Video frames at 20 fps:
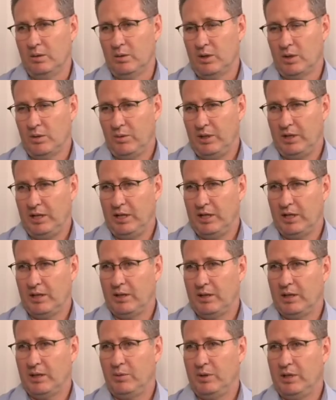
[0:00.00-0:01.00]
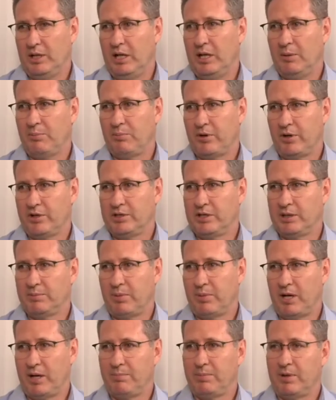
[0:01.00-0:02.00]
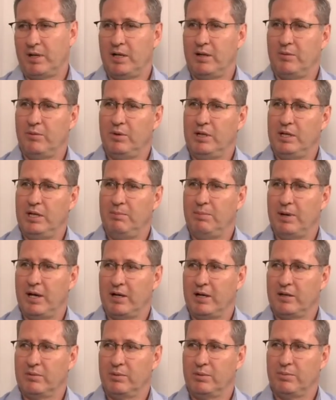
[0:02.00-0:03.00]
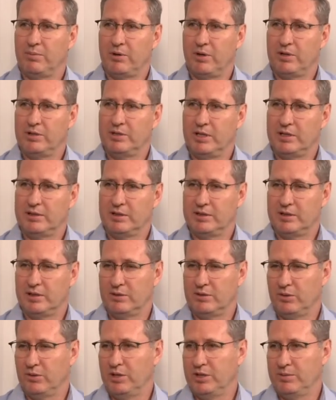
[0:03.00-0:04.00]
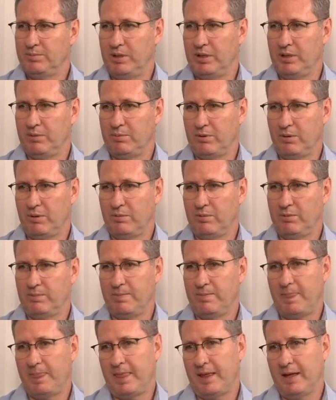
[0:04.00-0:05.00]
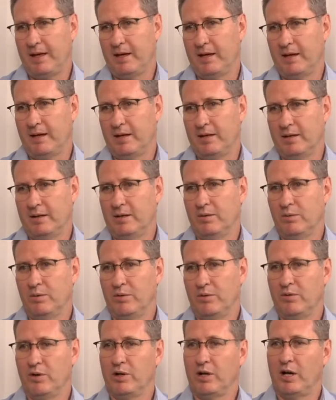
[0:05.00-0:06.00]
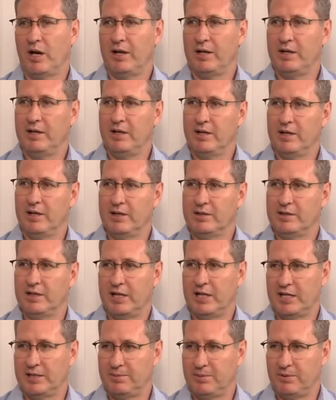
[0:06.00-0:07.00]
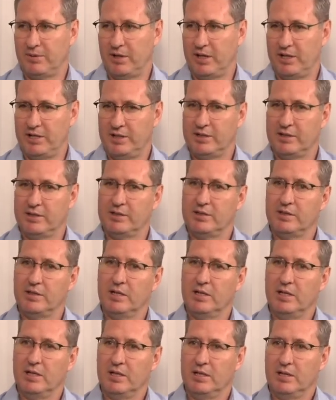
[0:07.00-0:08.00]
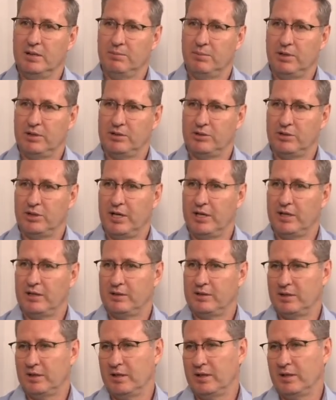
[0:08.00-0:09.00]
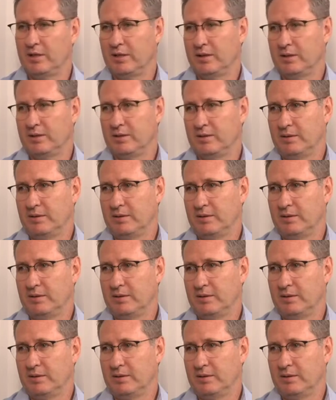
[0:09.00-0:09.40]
Well, we need a we need a project pipeline, and we need bankable projects. This has always been a problem. Uh, we've got ideas and aspirations, but to get uh,